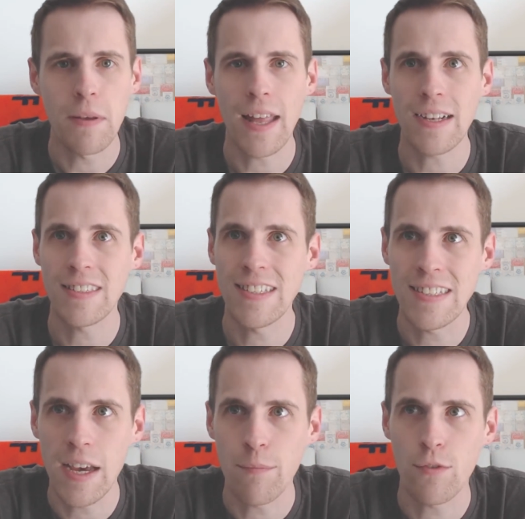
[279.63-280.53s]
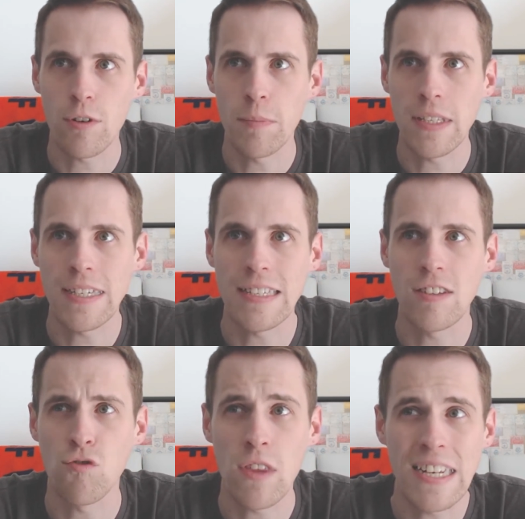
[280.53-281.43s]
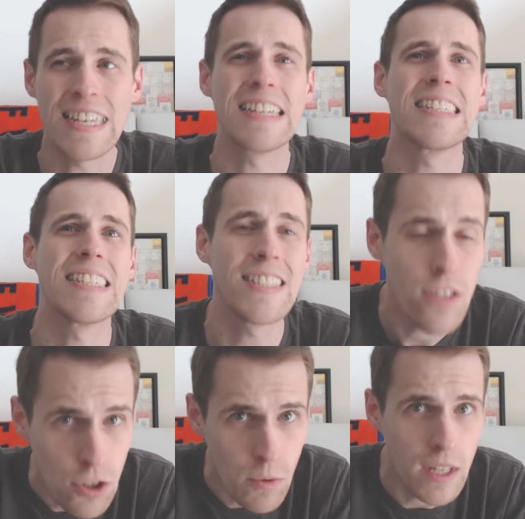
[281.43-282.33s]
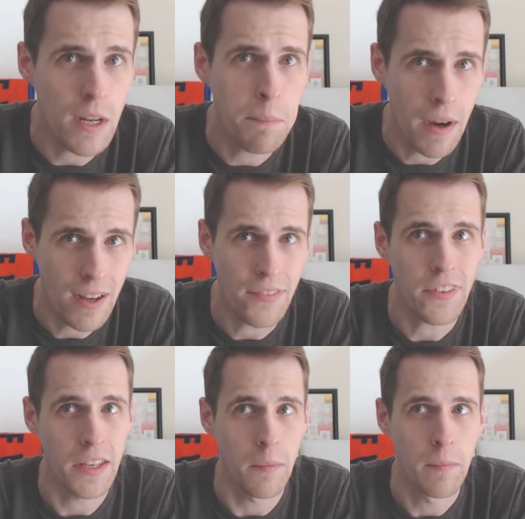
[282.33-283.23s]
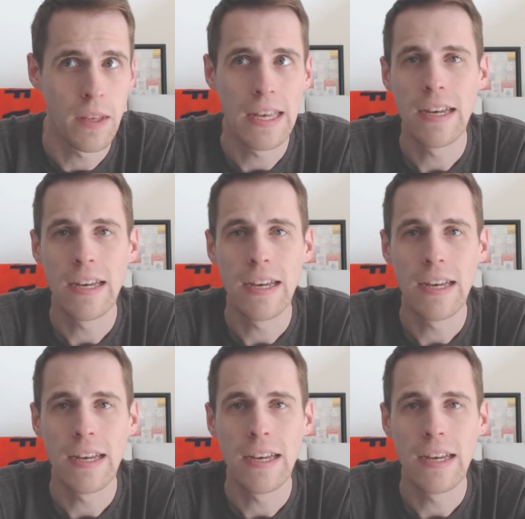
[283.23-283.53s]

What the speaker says: but lacks the depth or ability to then accentuate upon them.